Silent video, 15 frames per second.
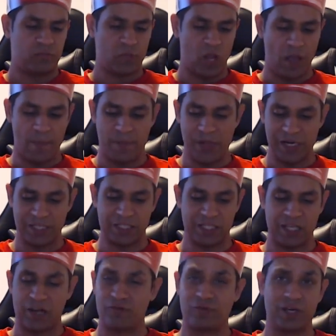ability.
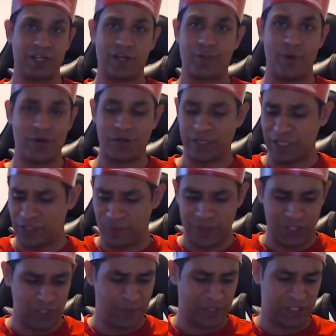I really hope I don't get these
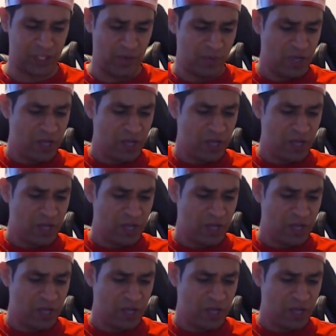pieces mixed up.